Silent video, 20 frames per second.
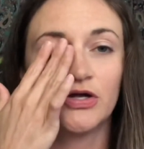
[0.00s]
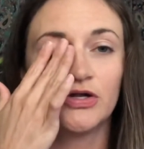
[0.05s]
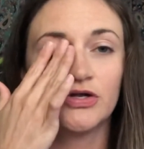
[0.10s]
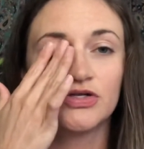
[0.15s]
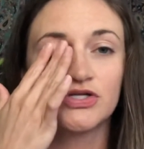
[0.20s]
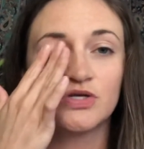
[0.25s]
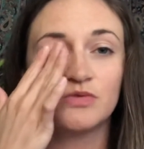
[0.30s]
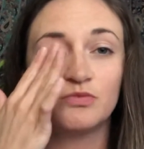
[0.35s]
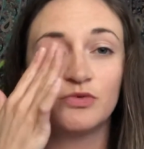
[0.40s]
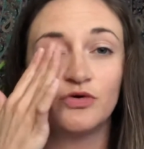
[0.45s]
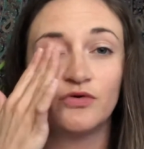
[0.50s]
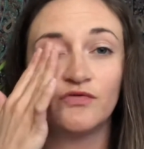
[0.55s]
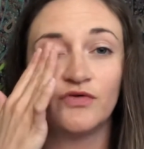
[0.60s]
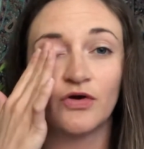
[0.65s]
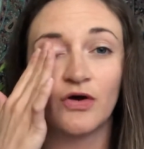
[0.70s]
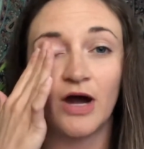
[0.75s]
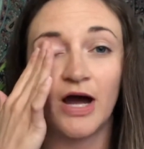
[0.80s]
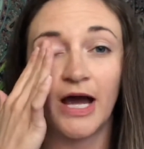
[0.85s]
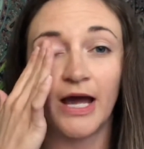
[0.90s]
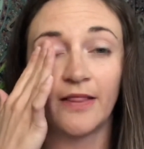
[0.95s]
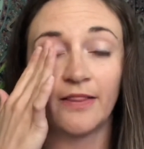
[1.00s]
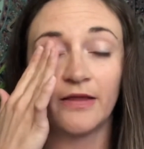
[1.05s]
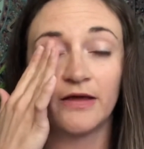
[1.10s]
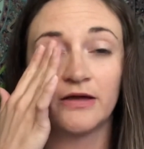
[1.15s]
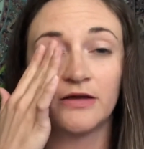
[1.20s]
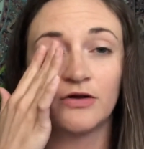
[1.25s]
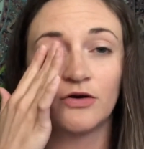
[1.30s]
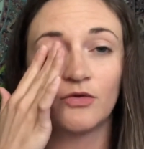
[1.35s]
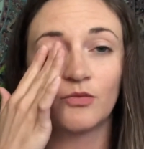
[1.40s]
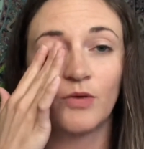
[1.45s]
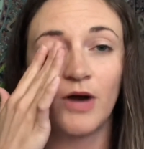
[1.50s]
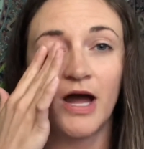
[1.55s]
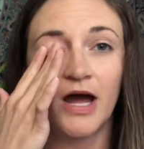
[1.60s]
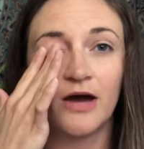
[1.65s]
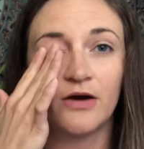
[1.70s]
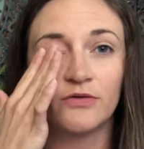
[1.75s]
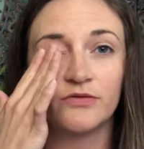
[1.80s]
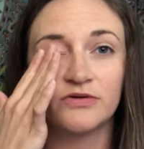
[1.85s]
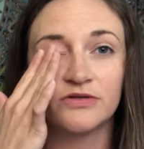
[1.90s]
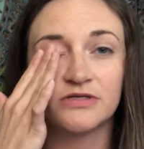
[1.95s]
to move your eyelid
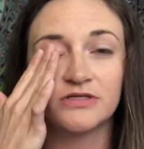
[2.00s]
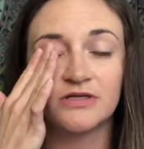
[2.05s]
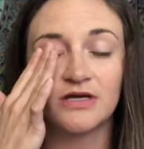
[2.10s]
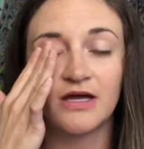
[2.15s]
around.